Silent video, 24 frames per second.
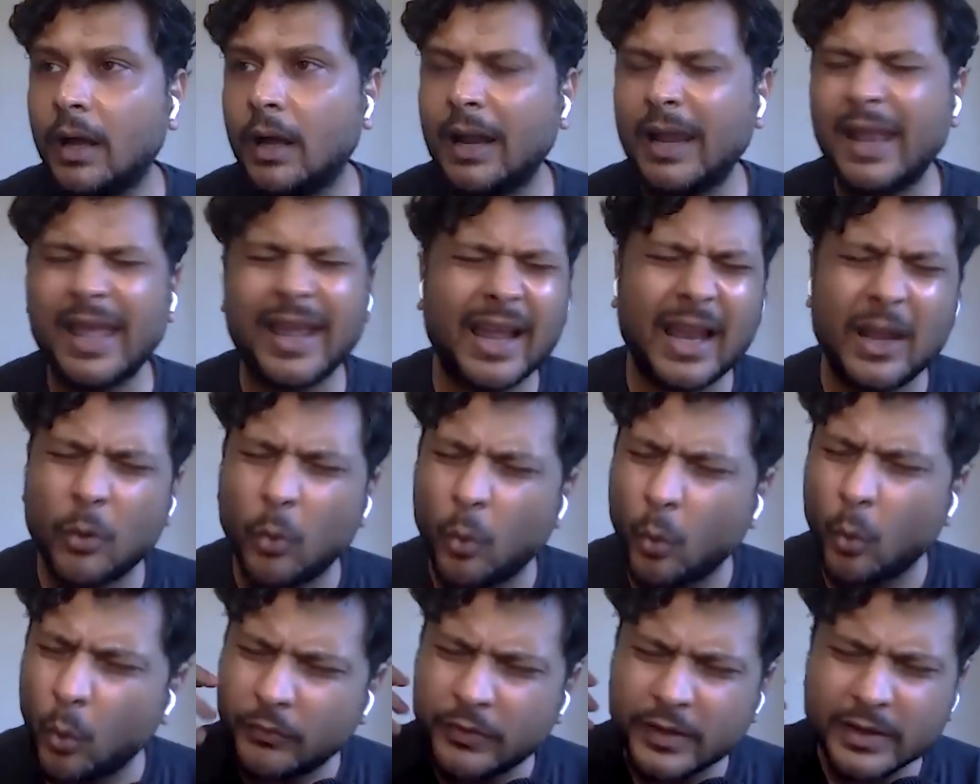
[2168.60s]
uh, like
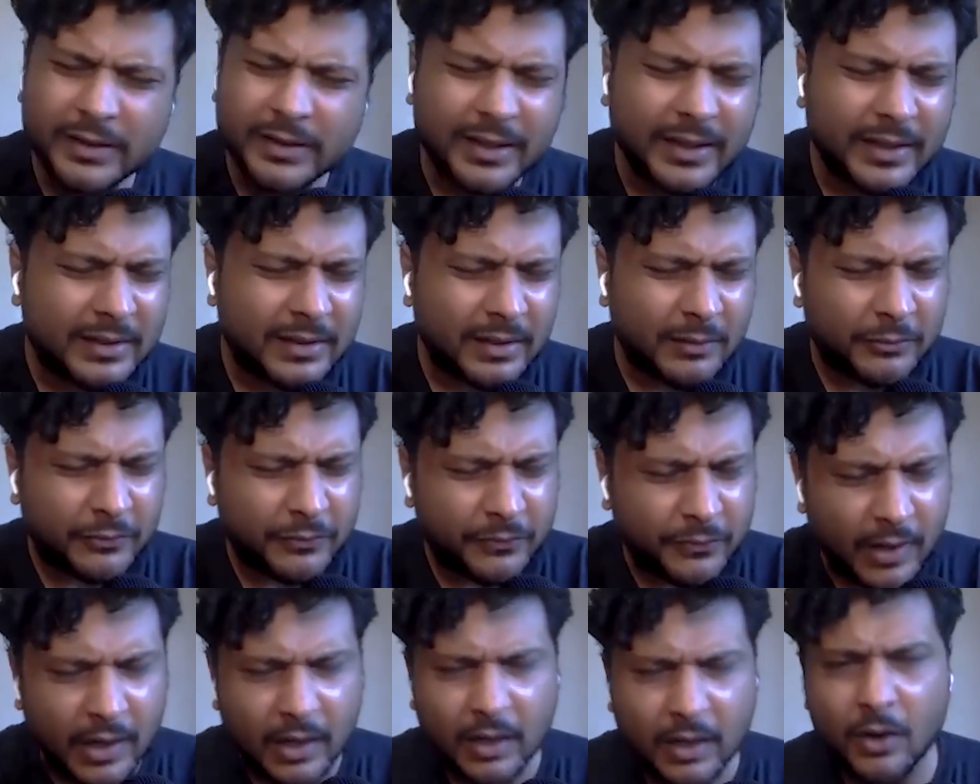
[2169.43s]
I'll overthink the
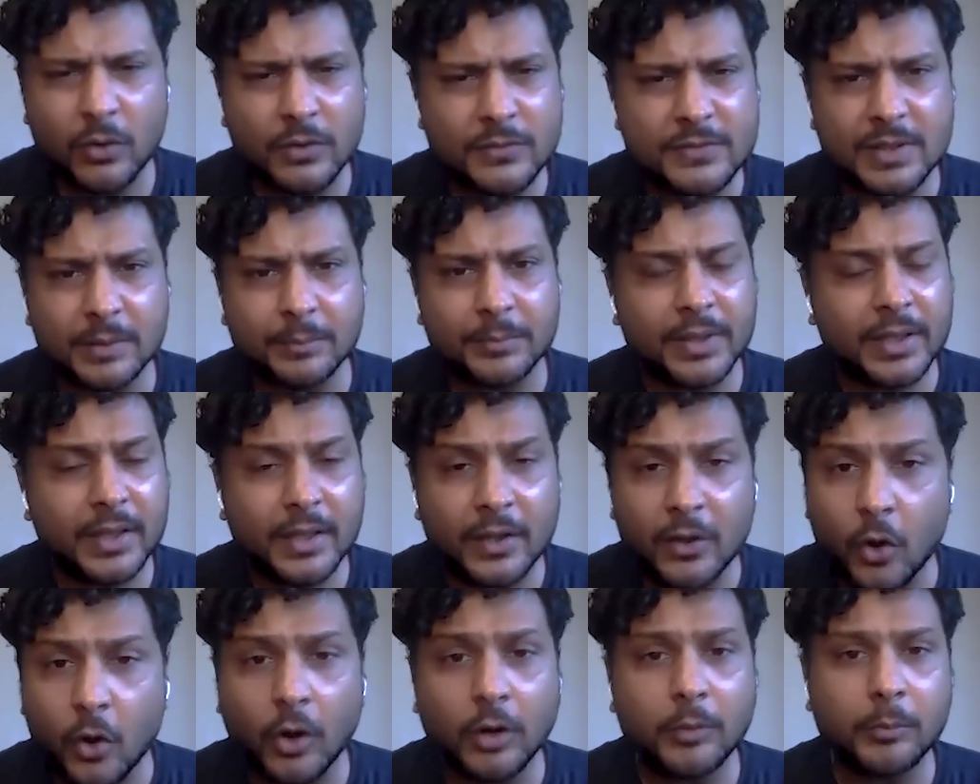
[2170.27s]
fuck out of something
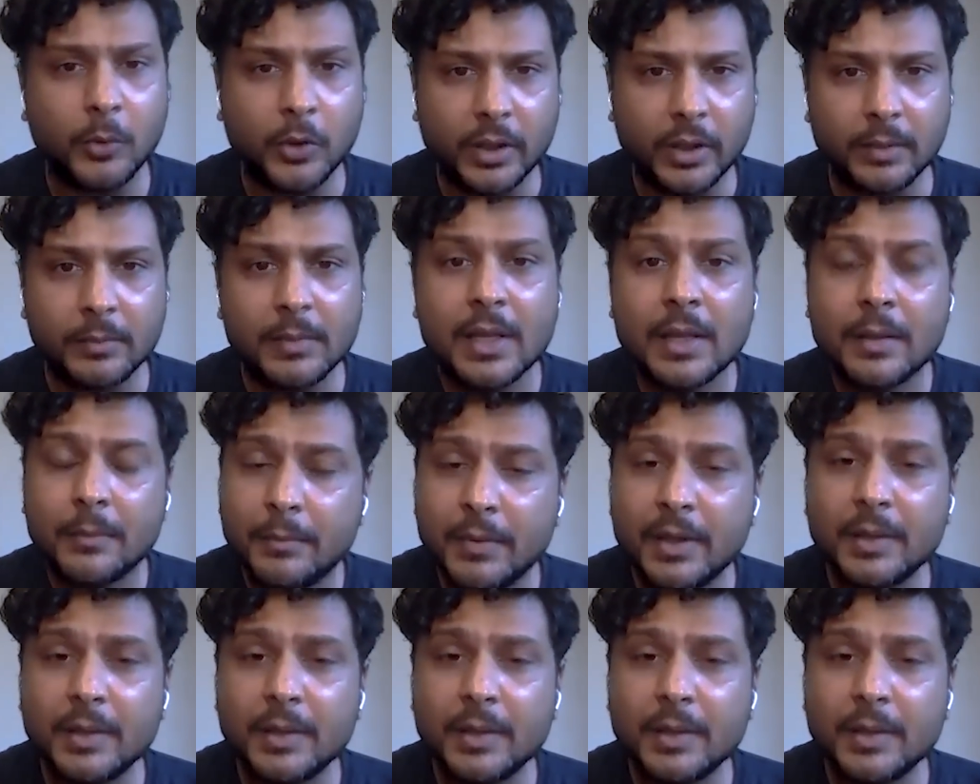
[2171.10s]
and not put it up.